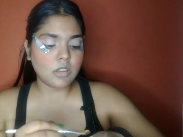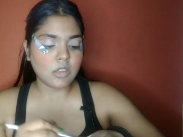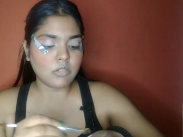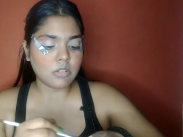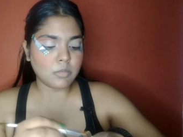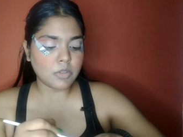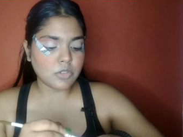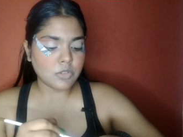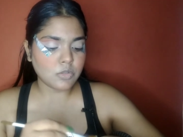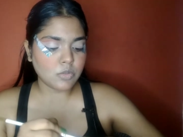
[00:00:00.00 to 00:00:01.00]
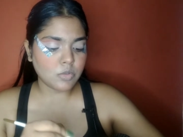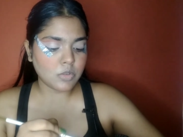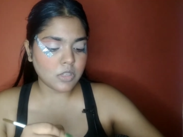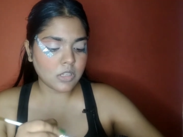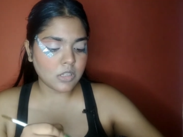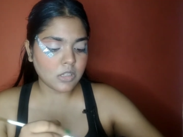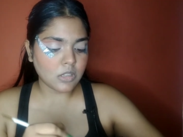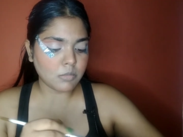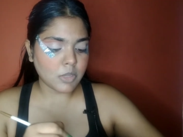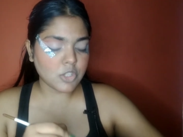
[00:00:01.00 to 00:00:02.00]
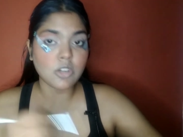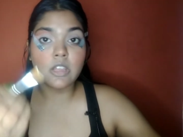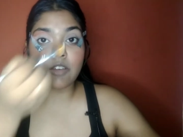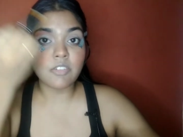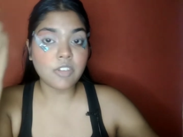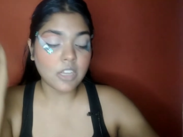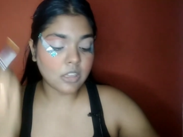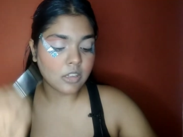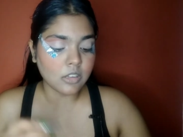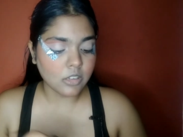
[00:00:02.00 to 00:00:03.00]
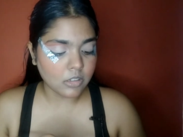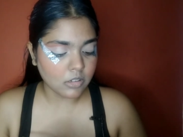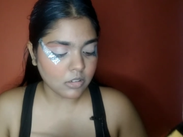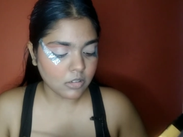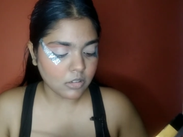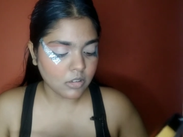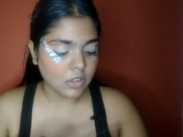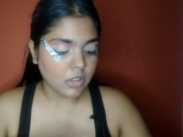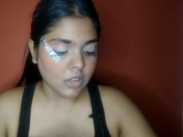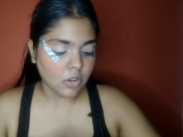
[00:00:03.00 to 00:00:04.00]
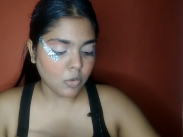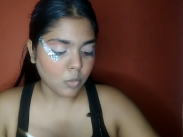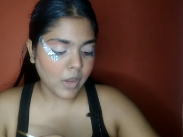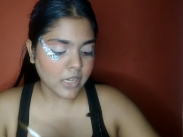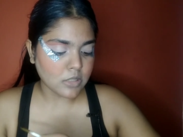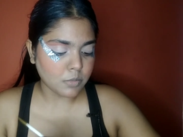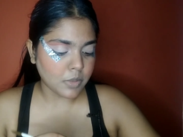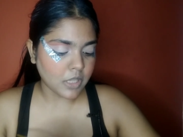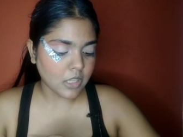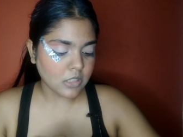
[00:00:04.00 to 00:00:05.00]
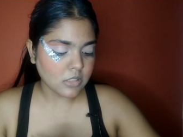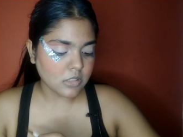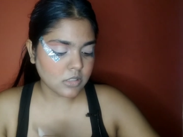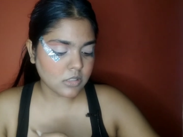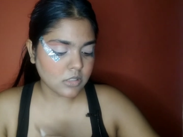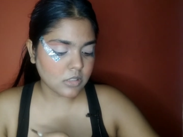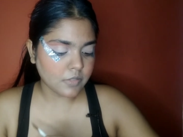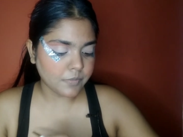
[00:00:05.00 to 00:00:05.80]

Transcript: I will be doing, I'll make sure to have a very clear white base.